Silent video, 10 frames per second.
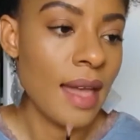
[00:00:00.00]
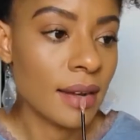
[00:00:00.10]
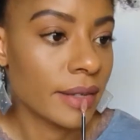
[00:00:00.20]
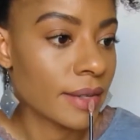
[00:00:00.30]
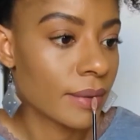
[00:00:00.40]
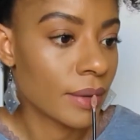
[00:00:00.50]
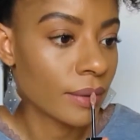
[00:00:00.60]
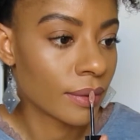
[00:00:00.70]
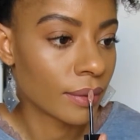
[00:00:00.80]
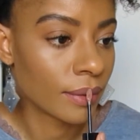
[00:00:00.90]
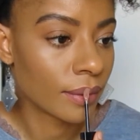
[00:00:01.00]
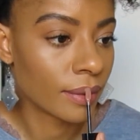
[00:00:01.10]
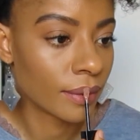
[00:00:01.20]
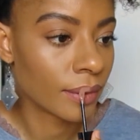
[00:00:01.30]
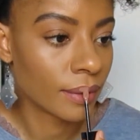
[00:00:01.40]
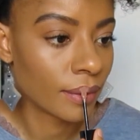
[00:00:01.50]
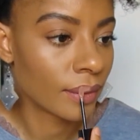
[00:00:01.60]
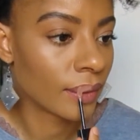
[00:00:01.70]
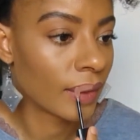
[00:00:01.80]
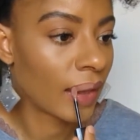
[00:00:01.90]
Let us talk about
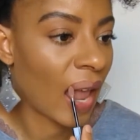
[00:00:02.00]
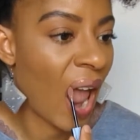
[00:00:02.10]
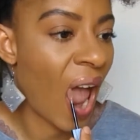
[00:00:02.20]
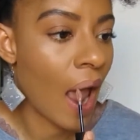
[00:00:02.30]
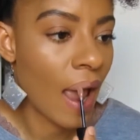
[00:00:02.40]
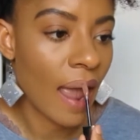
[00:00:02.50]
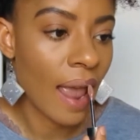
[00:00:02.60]
lip glosses.